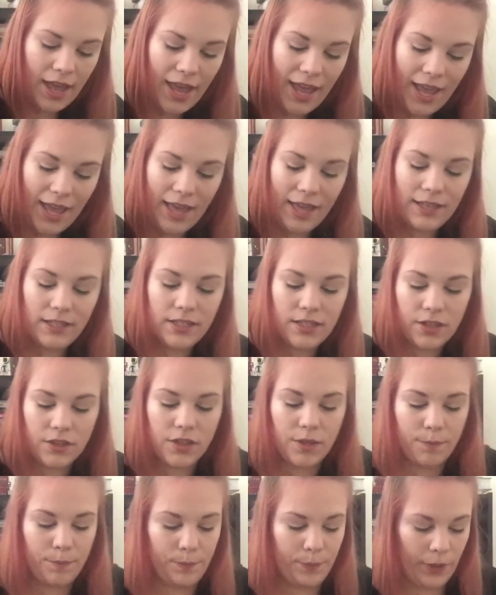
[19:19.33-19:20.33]
and
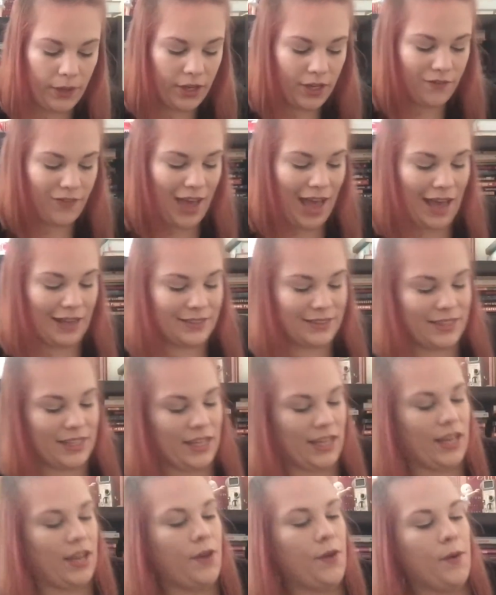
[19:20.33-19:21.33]
The Book of
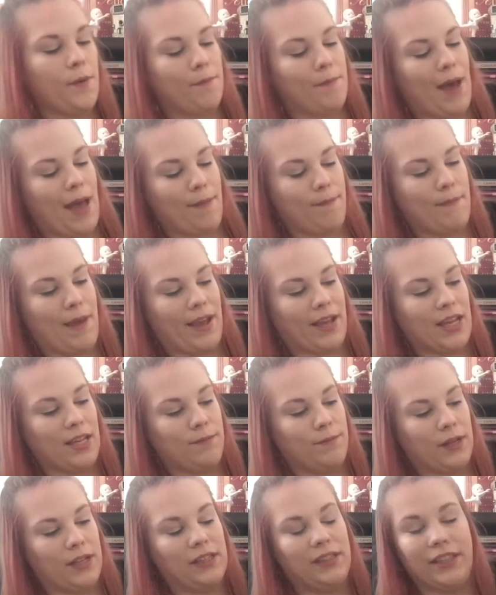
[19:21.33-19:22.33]
Essie by
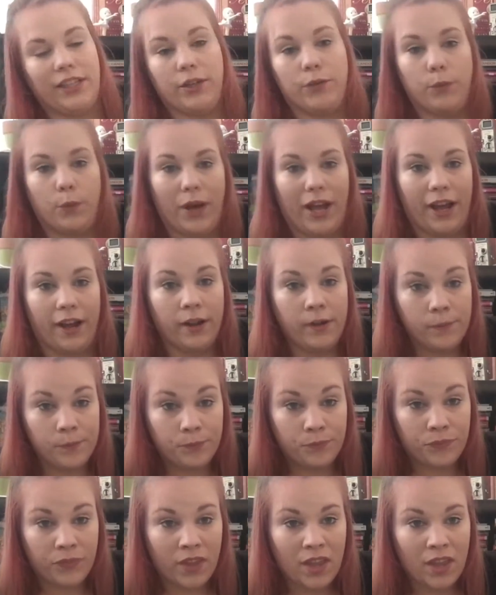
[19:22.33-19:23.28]
Megan McLean Ware.